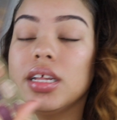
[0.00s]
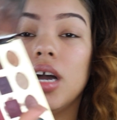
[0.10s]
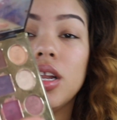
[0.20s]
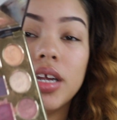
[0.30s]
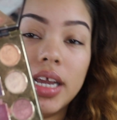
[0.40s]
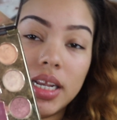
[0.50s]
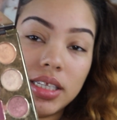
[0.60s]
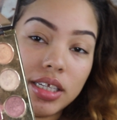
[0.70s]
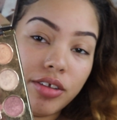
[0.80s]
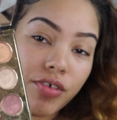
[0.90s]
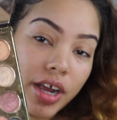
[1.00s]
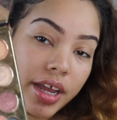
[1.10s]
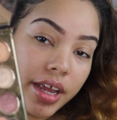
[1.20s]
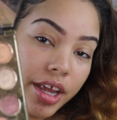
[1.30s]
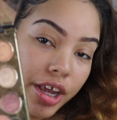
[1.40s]
the color Innocent right
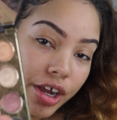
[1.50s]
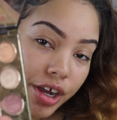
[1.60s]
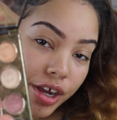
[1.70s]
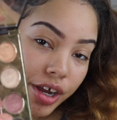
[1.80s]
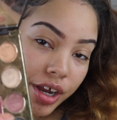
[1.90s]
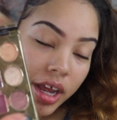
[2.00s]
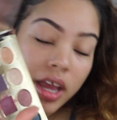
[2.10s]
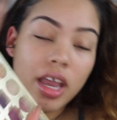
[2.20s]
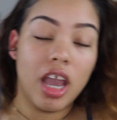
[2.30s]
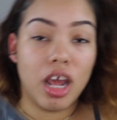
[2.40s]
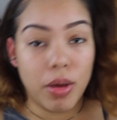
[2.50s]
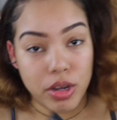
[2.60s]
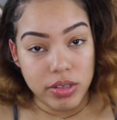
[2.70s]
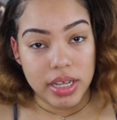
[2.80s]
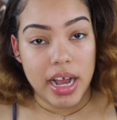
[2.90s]
here, and I'm
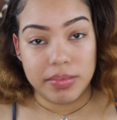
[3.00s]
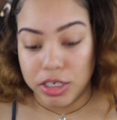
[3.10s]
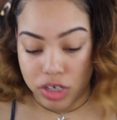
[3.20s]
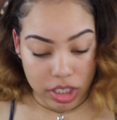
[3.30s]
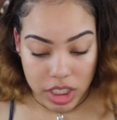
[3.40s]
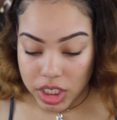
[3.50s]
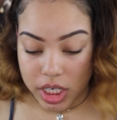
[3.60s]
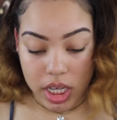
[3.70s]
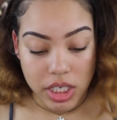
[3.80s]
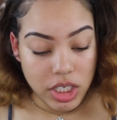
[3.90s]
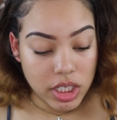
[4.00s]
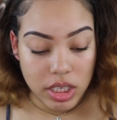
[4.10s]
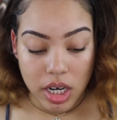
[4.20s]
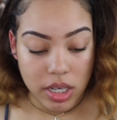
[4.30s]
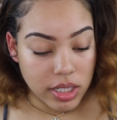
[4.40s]
gonna use that as my transition shade just to
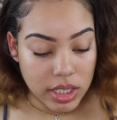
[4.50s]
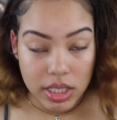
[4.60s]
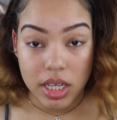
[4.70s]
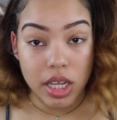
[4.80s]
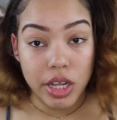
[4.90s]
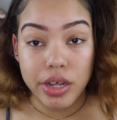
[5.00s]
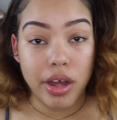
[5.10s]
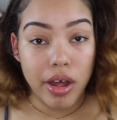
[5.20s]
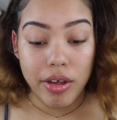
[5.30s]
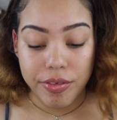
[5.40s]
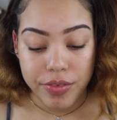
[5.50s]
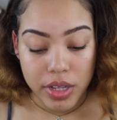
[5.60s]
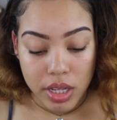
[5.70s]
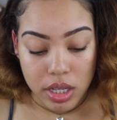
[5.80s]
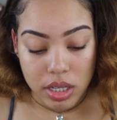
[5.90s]
start this look off,
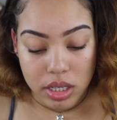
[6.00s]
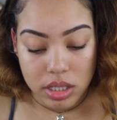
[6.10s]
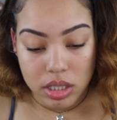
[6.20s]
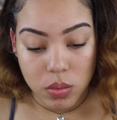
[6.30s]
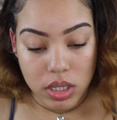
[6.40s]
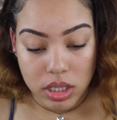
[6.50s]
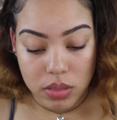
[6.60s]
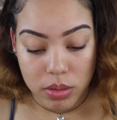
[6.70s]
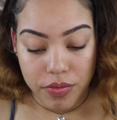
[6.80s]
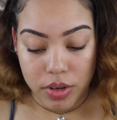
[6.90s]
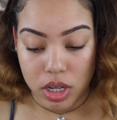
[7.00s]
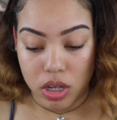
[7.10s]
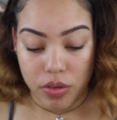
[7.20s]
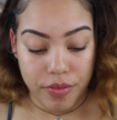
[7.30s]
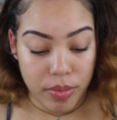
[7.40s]
so we can see where we're gonna
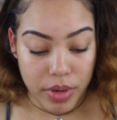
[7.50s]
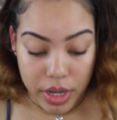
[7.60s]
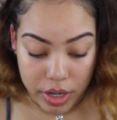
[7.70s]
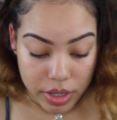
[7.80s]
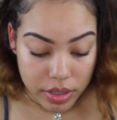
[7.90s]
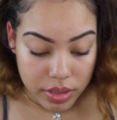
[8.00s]
go from there.